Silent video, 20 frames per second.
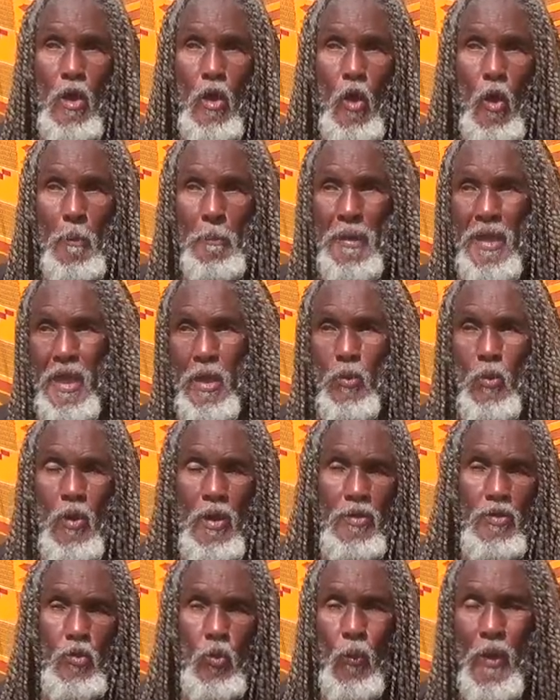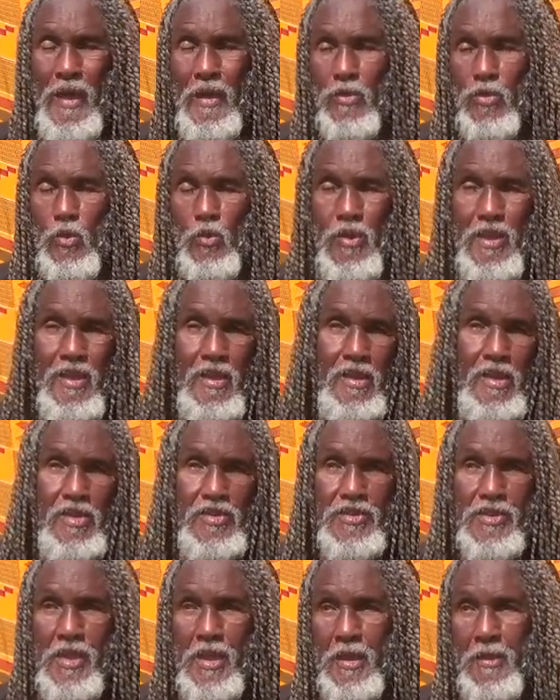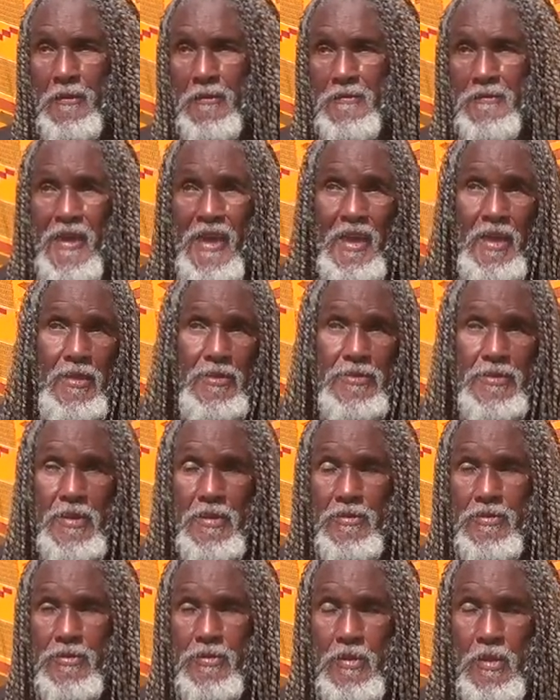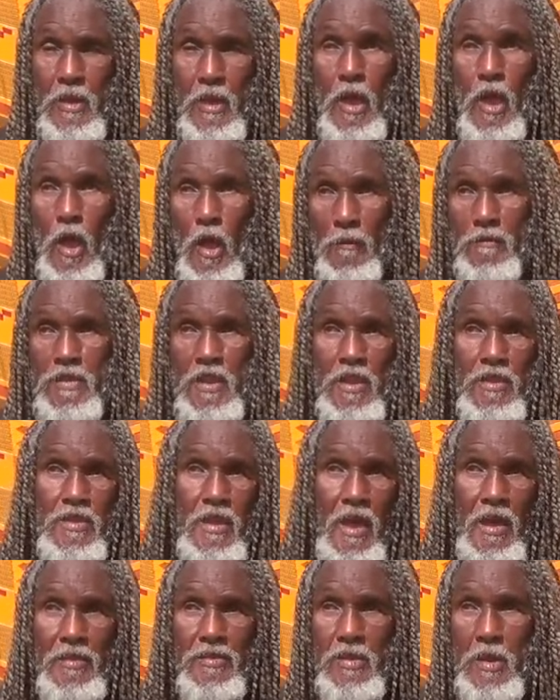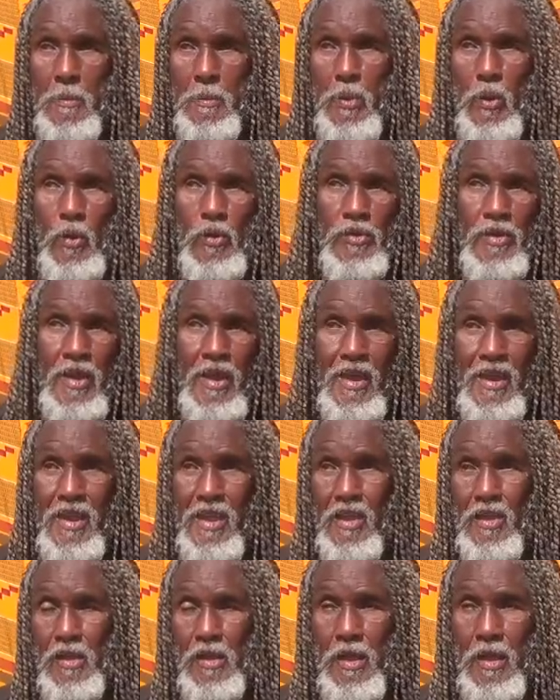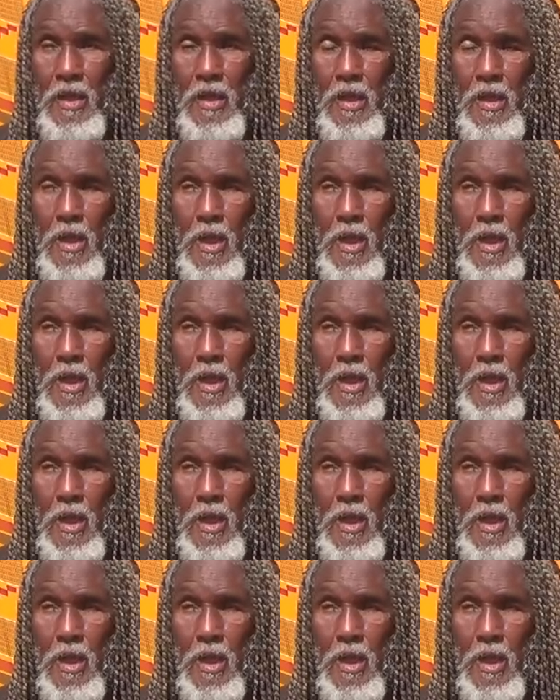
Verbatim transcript: or pay one's way through the initiating phases of detoxing and purging and healing,